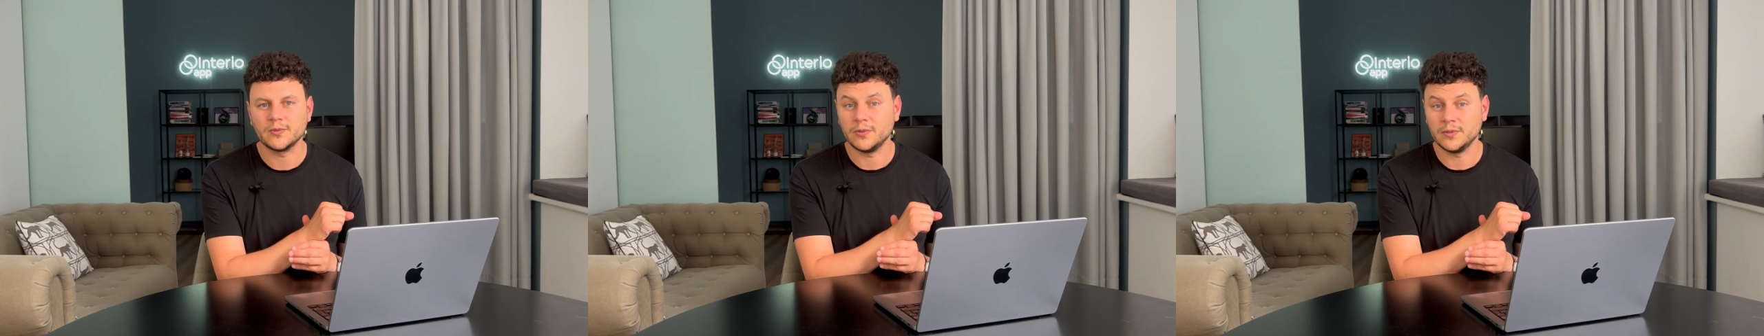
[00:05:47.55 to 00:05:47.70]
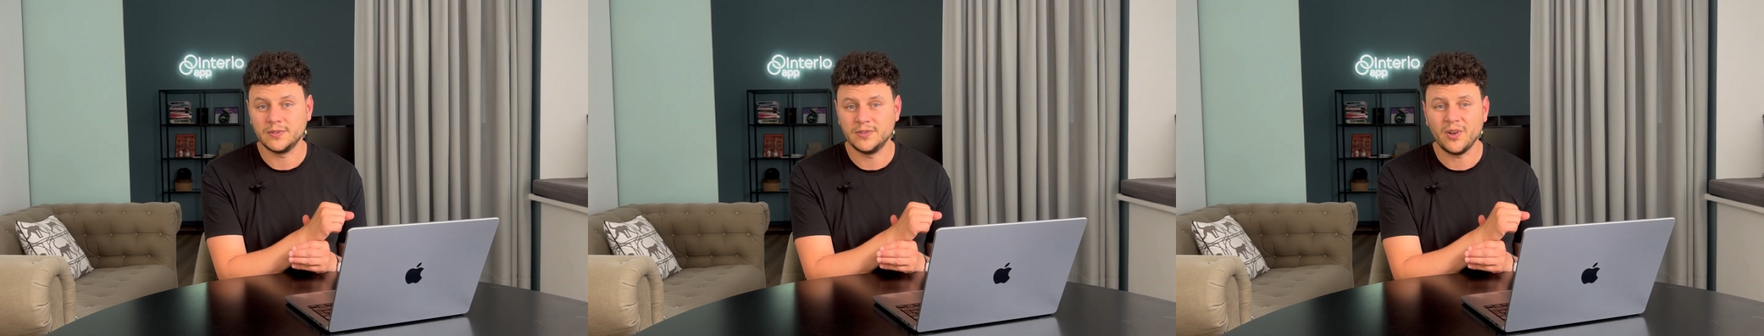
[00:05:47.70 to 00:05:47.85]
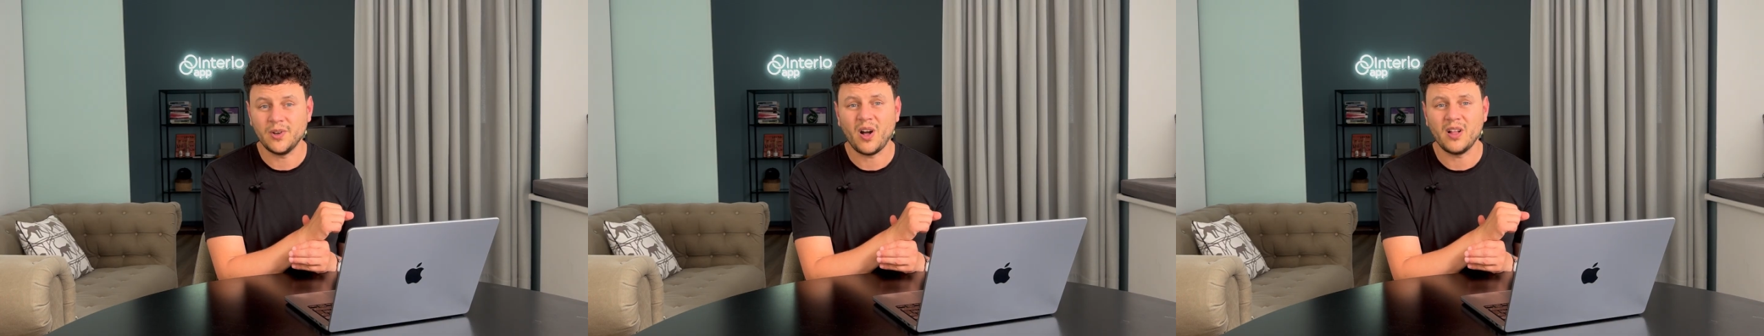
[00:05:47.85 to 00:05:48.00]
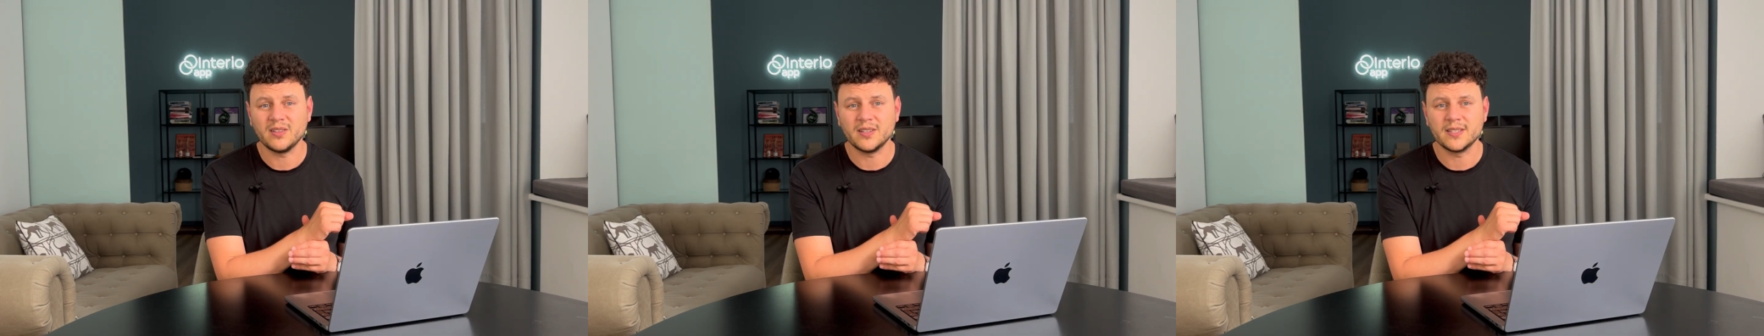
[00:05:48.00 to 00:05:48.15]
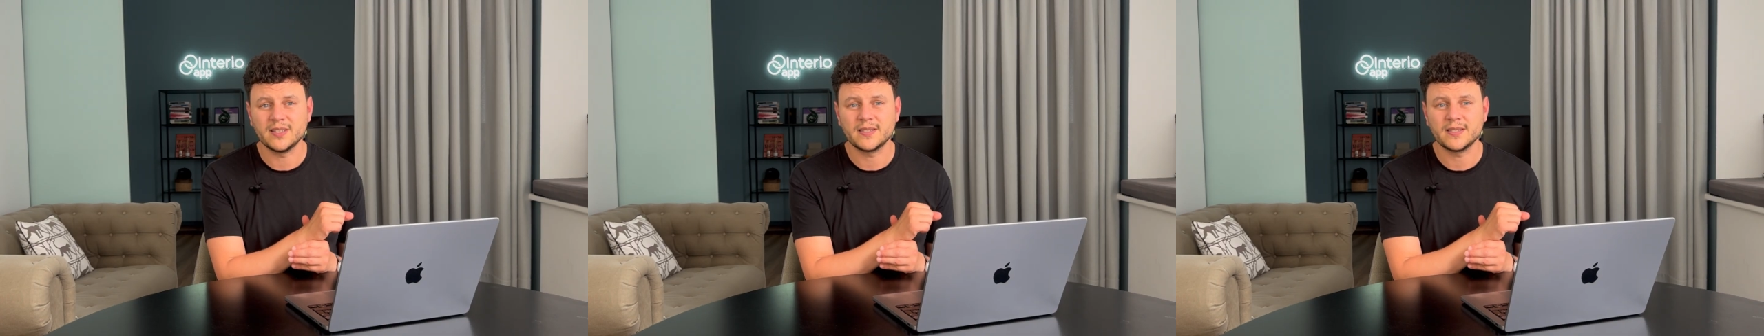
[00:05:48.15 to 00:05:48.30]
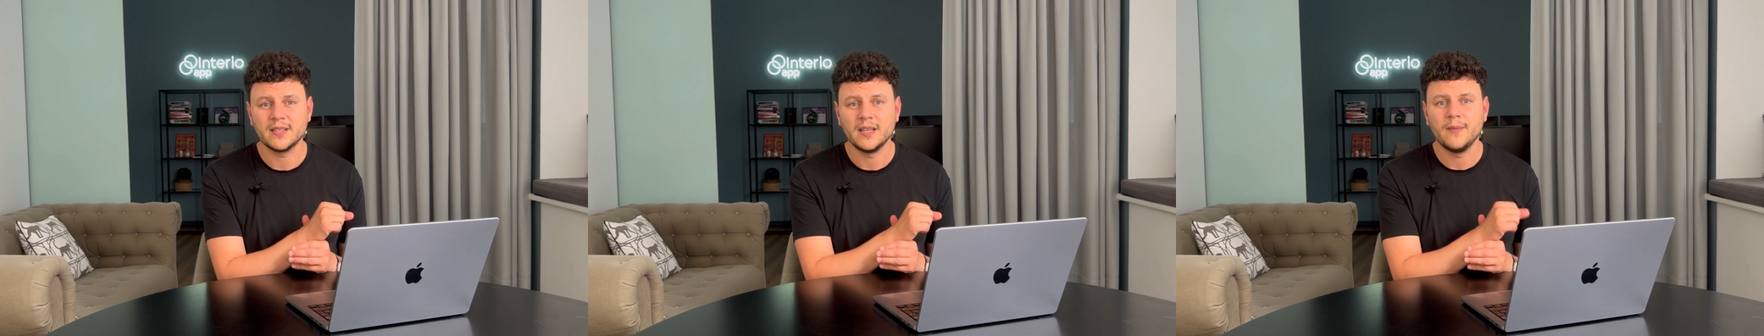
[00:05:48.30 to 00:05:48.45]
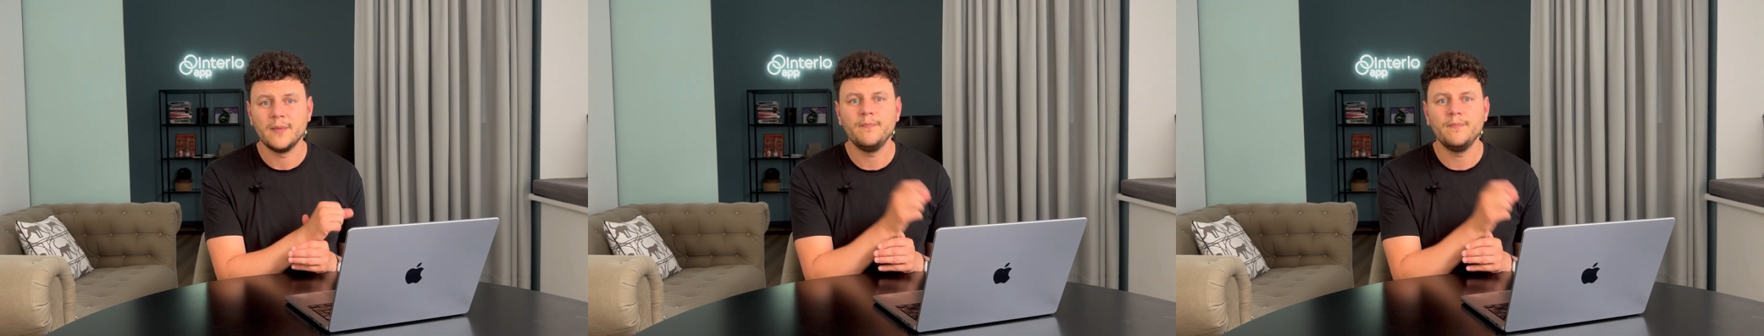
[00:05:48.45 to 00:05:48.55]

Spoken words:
or dollars,